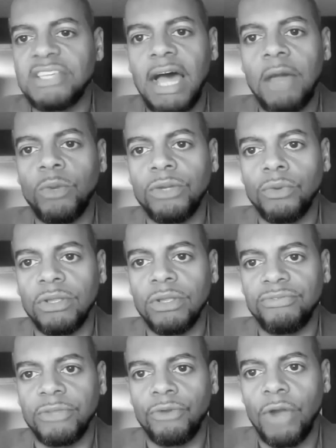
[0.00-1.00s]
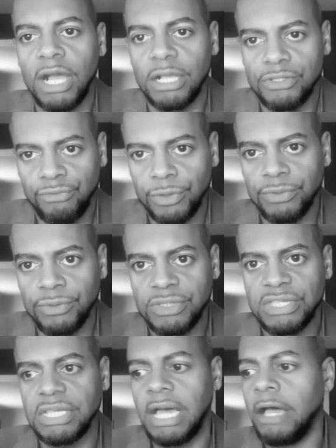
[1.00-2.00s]
time with all of the
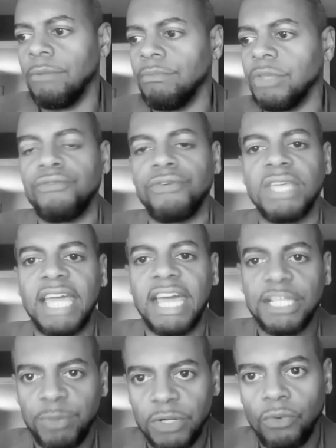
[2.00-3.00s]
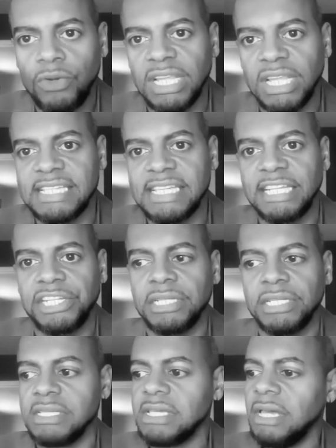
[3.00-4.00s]
grassroots youth engagement
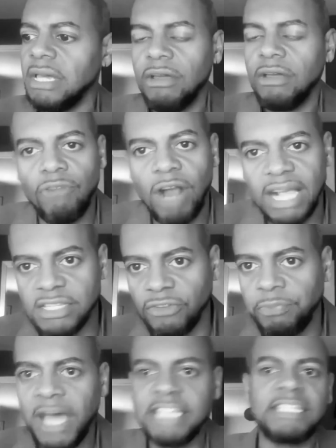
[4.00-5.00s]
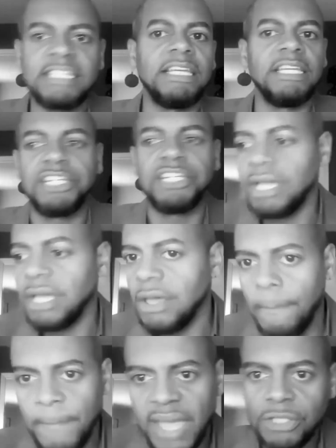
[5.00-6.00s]
organizations, rites of passage,
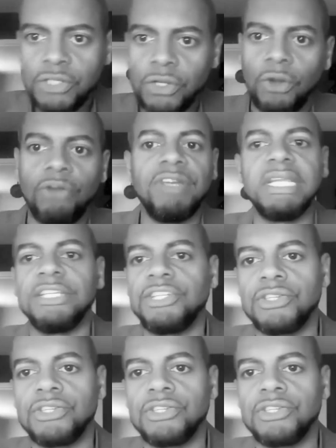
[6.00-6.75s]
mentoring, and